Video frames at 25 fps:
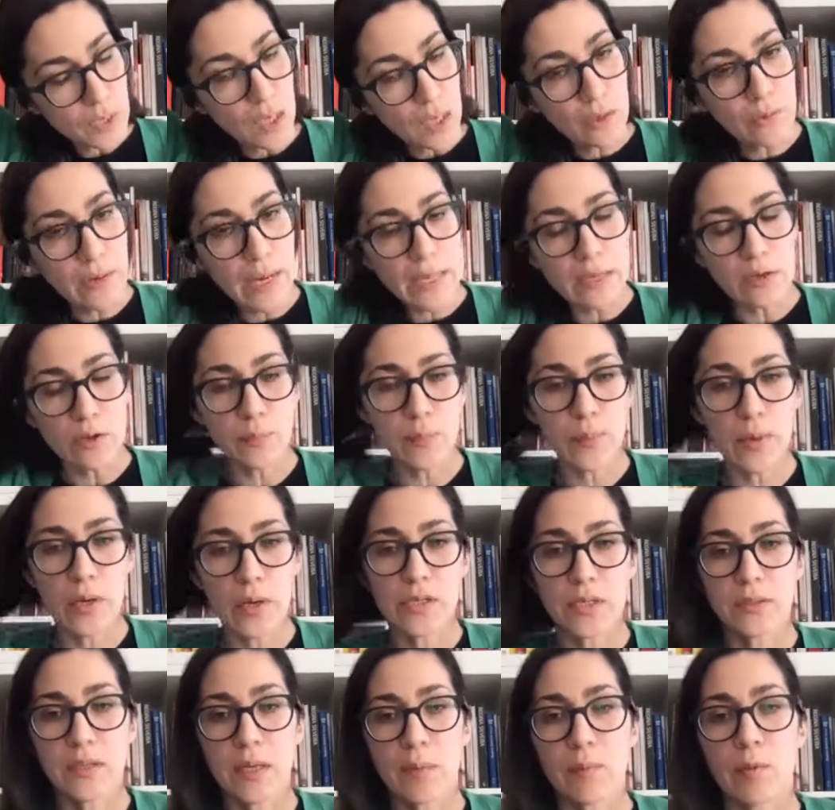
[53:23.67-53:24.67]
greater
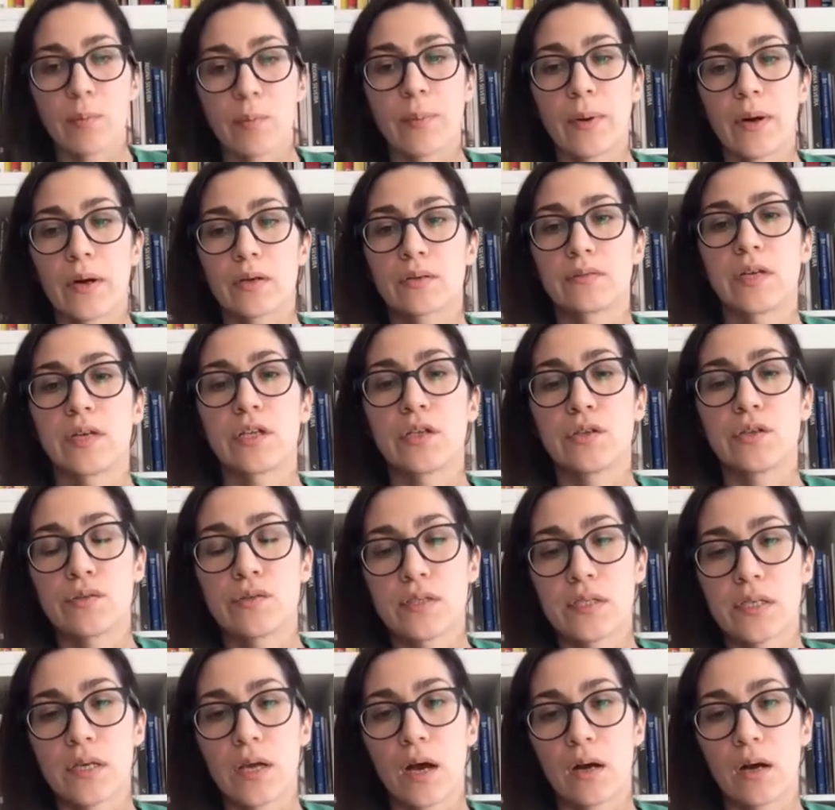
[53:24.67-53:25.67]
project i'm a part of at
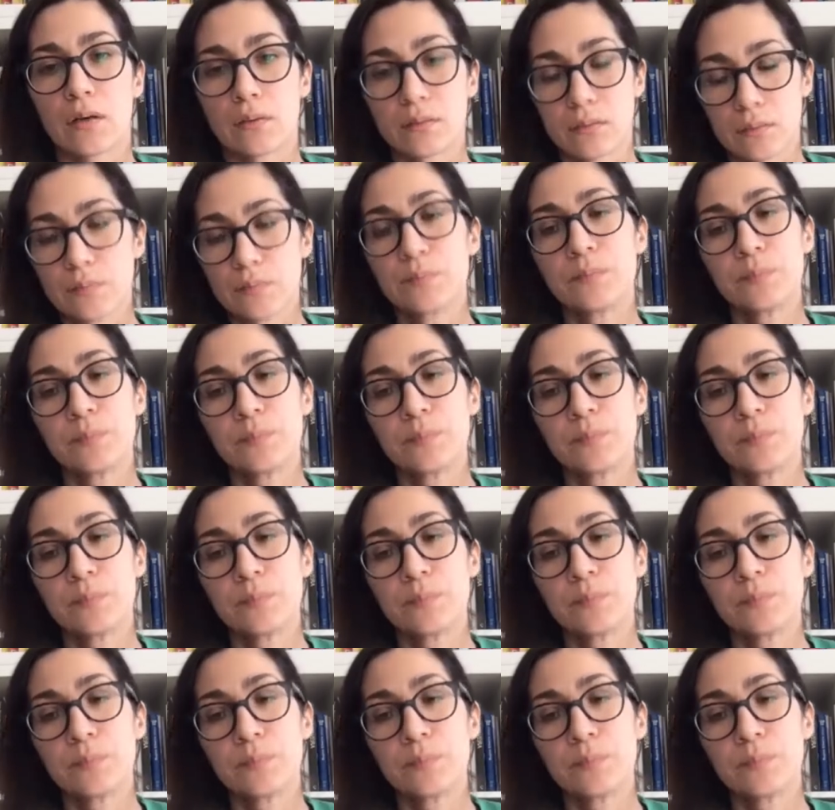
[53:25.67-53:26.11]
ucl